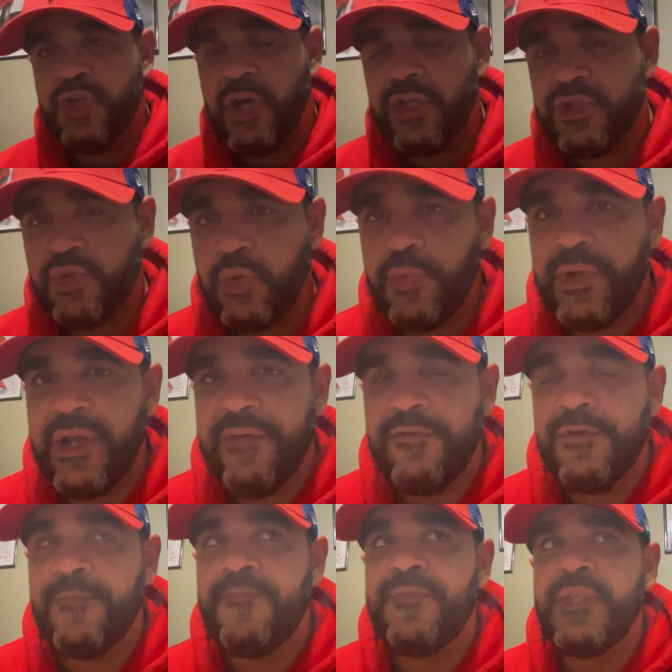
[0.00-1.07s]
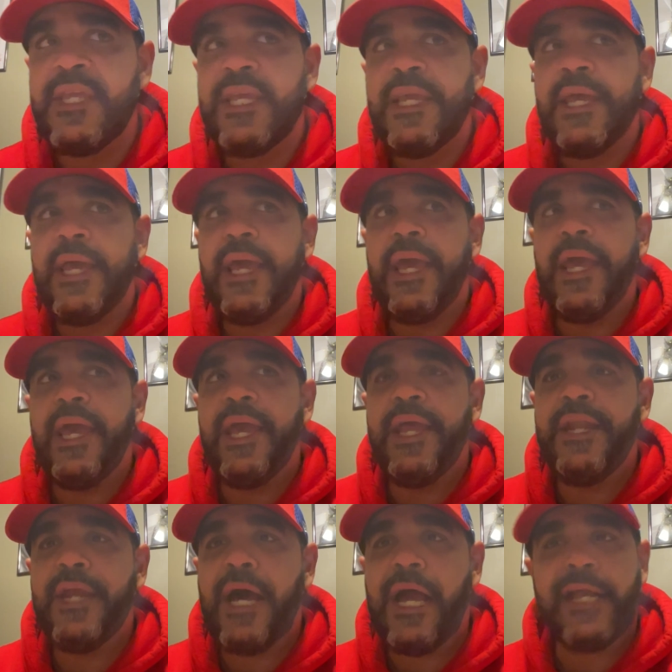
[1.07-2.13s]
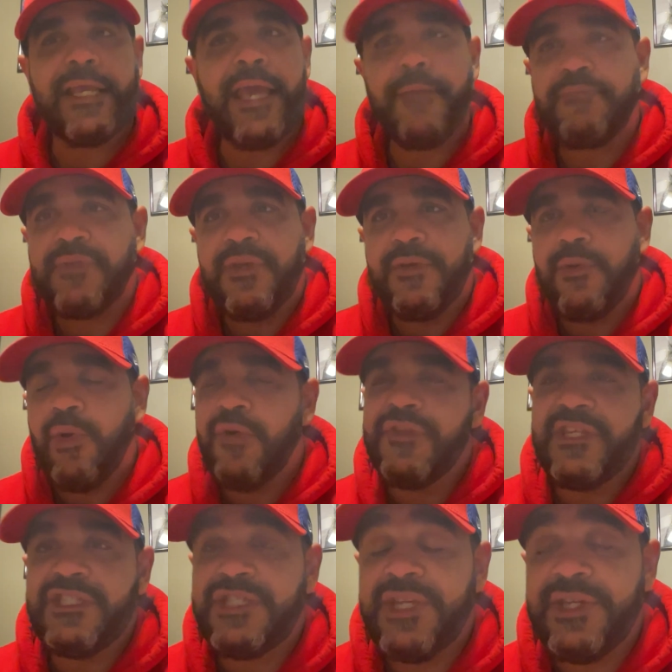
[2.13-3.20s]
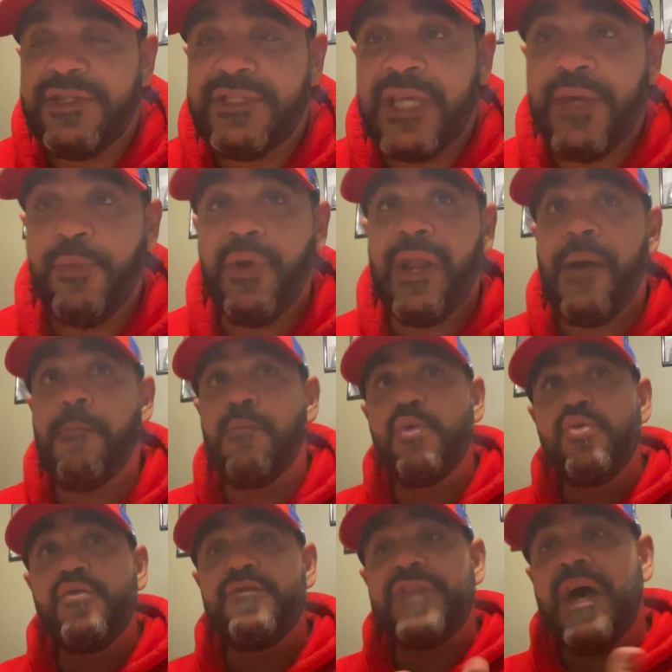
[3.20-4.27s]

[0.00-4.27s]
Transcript: on to it, whatever. And I kept it all these years. And when I moved